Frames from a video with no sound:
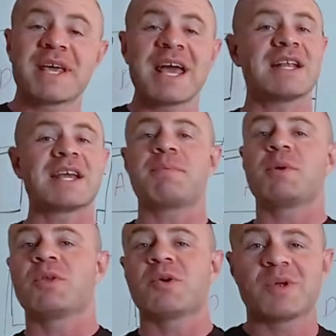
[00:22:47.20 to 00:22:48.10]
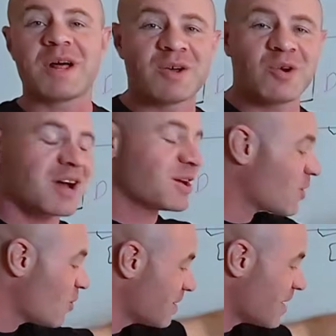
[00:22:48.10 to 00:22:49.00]
again, you got people don't know what the hell going on, you're
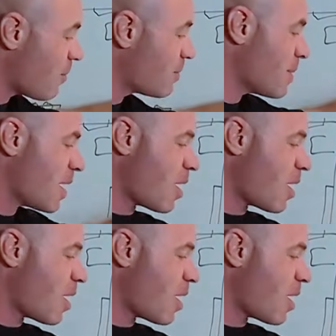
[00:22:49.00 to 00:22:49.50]
going, helping them